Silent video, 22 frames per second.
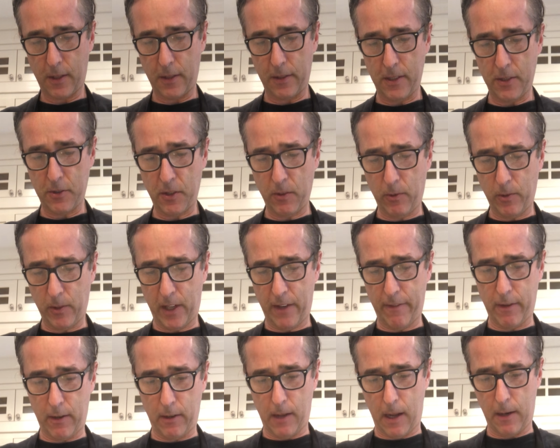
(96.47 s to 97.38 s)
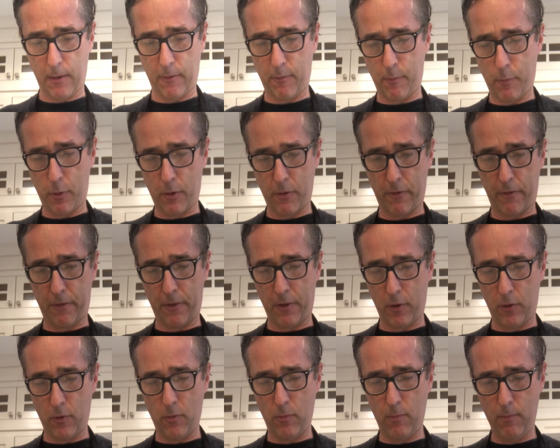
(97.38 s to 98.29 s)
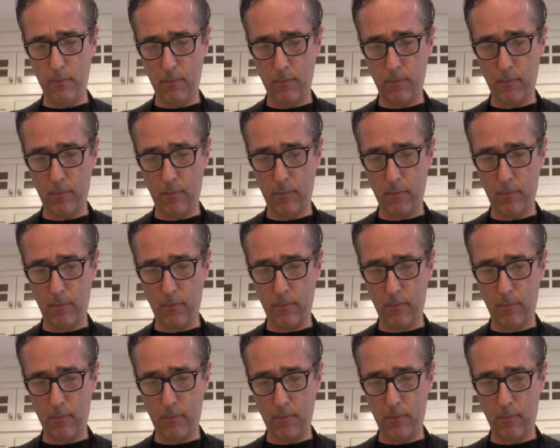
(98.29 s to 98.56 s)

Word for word: This will give it a lot of perfume.